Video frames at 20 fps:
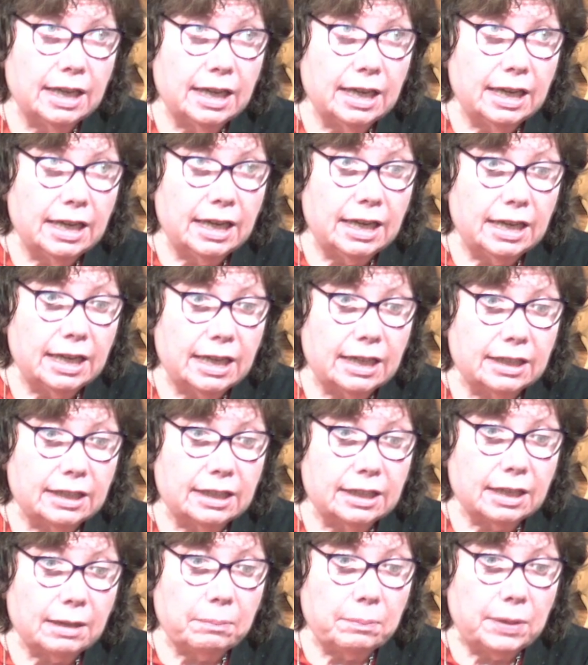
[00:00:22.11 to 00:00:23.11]
he
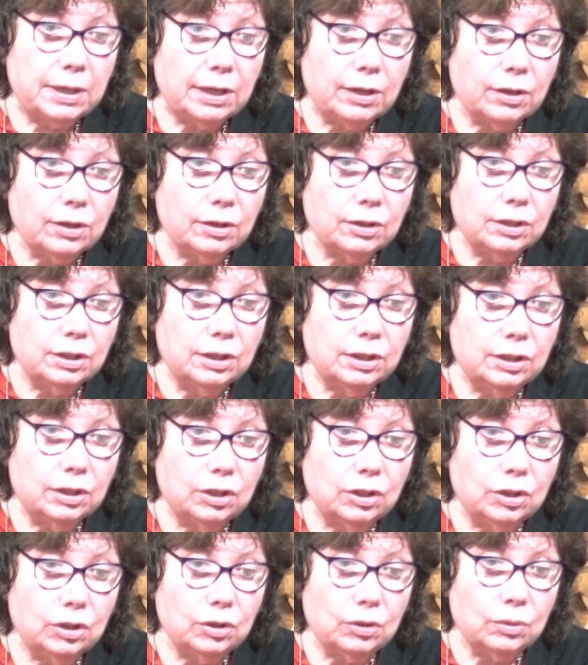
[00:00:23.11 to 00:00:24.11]
has appeared
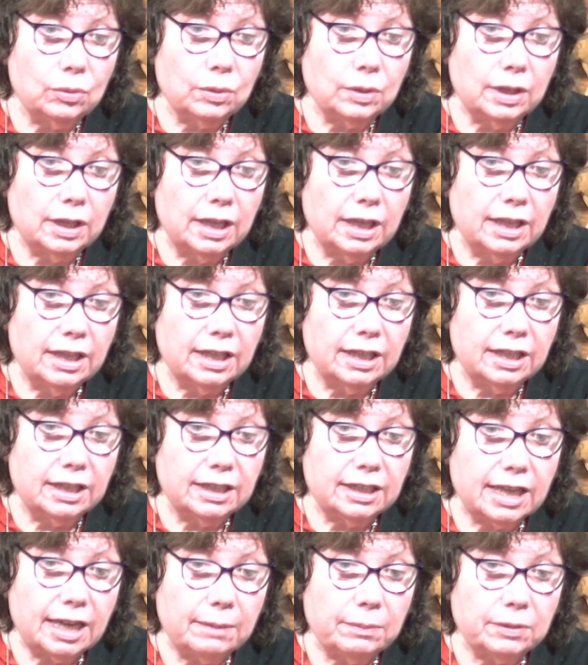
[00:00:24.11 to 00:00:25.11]
to
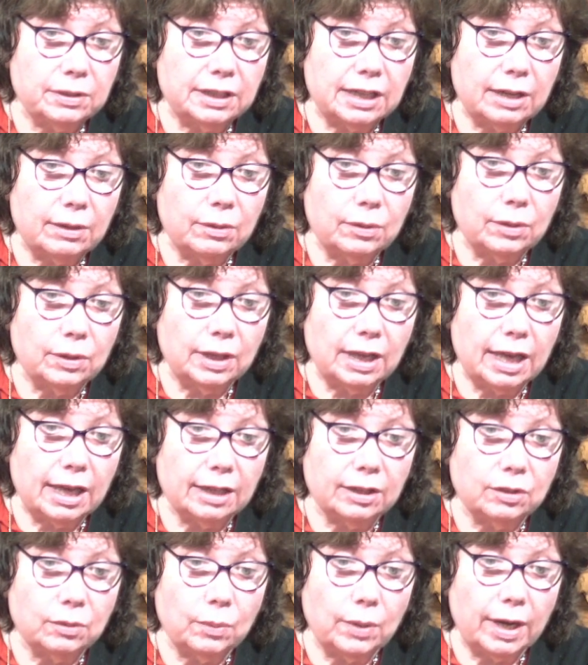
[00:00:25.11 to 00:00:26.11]
disciples now who are
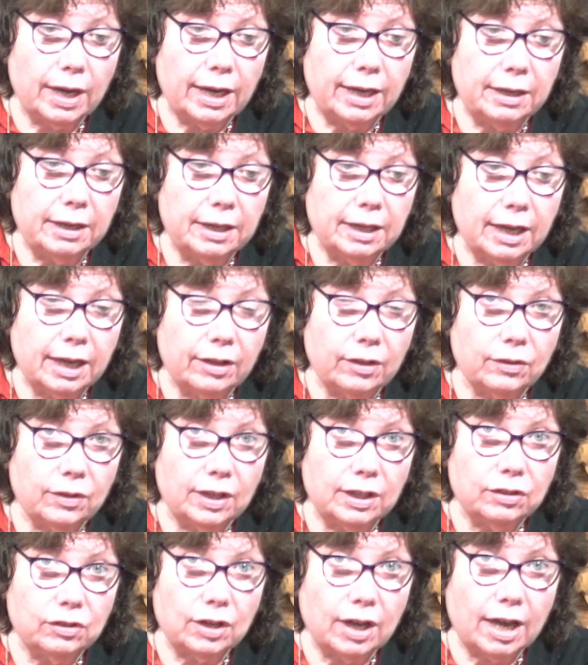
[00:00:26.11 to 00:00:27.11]
locked away, other
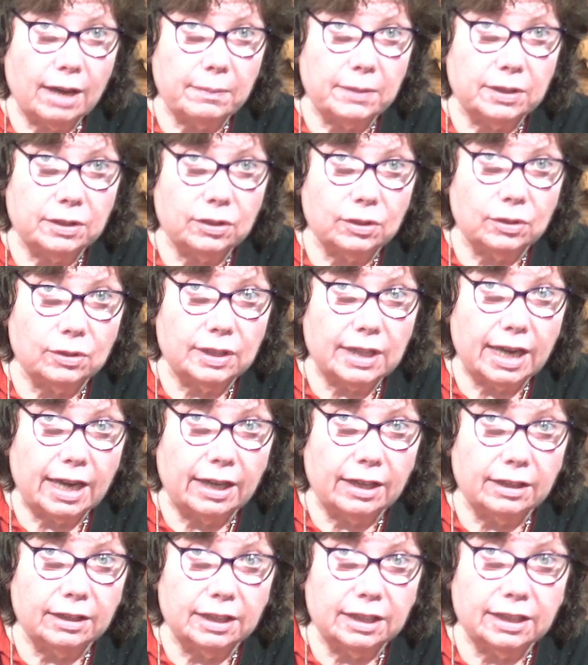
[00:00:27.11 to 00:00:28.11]
than Thomas, who's
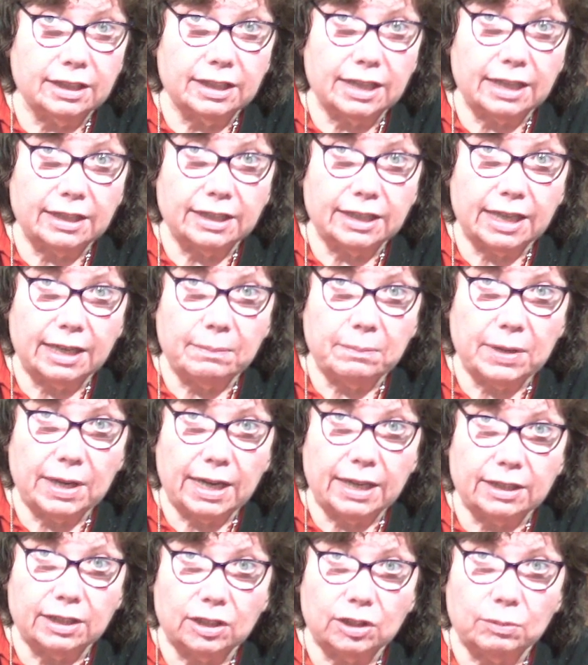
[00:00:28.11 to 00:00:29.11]
out. This is that same
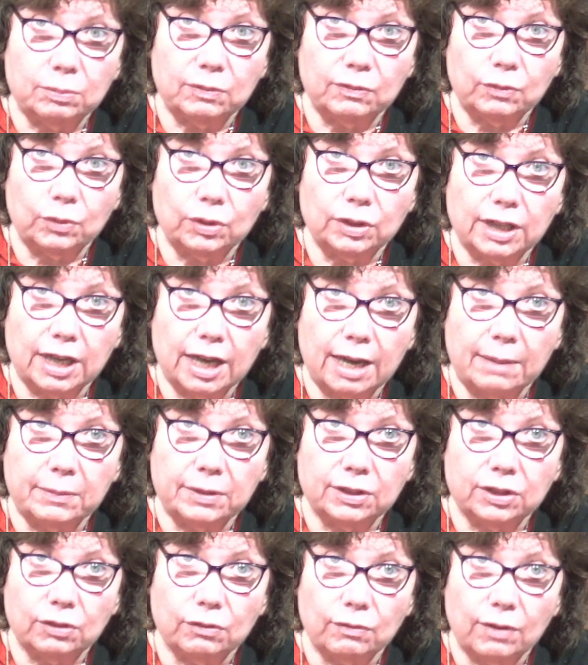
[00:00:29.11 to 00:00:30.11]
passage before
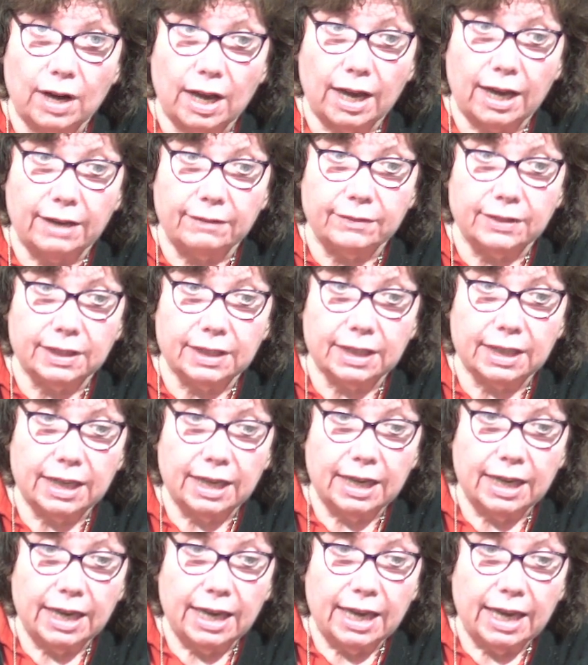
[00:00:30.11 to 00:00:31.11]
Thomas arrives.
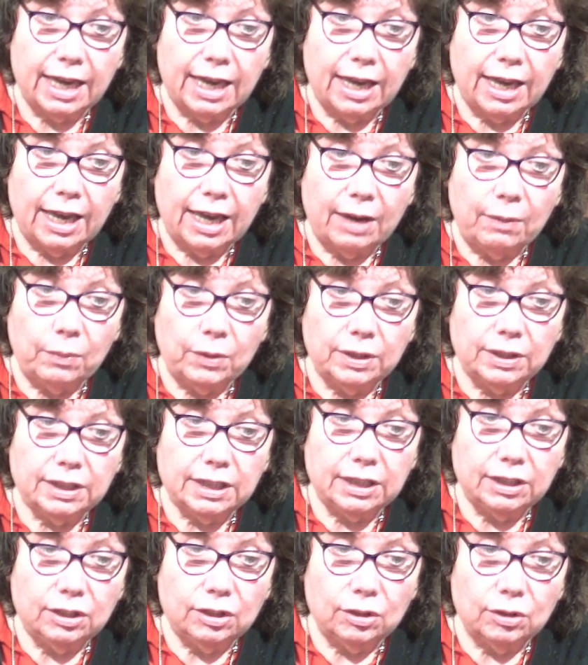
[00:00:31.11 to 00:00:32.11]
And what does he
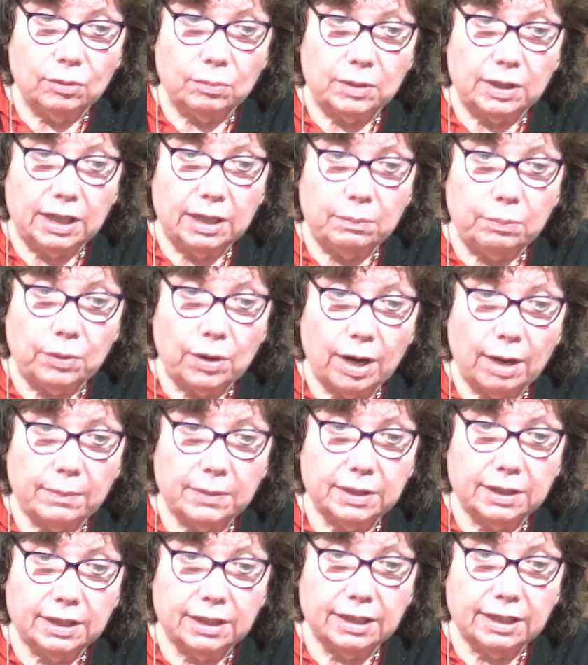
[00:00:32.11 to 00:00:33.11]
do? But he
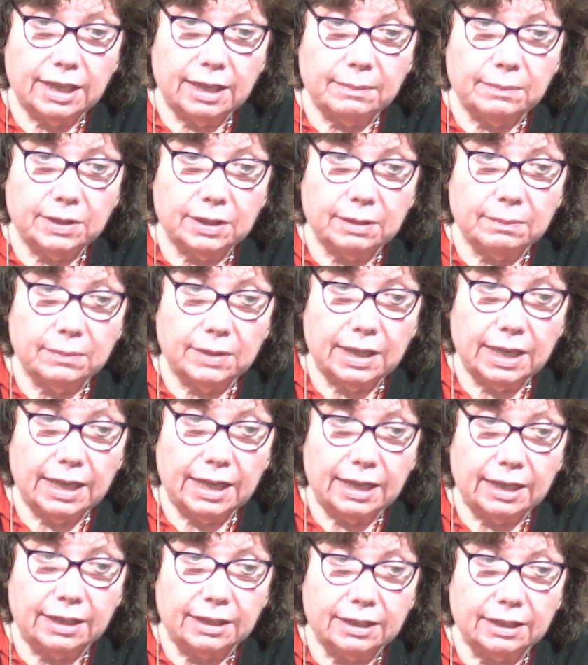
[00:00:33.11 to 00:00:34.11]
promises them some
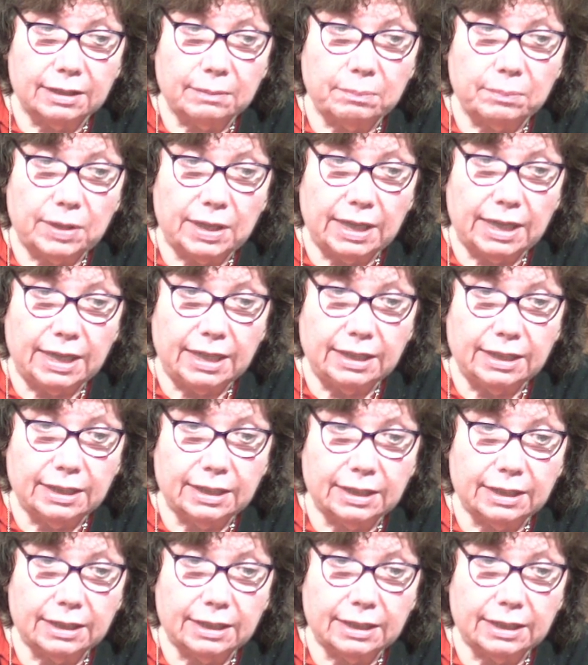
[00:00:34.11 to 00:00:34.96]
things peace.